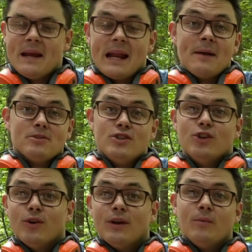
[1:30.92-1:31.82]
being able to
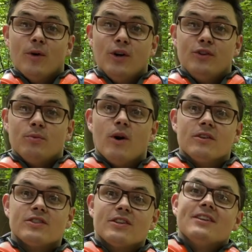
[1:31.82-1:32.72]
join wood,
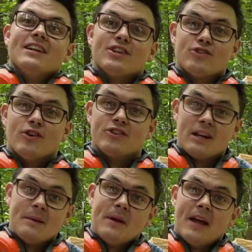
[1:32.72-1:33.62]
what's going to
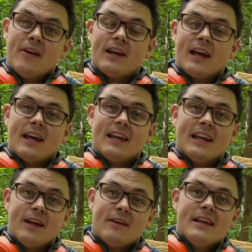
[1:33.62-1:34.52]
structurally be
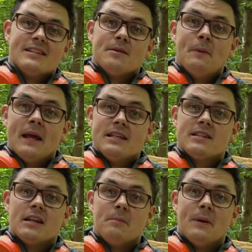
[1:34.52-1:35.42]
okay, is the
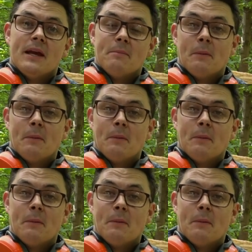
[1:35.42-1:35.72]
piece going to be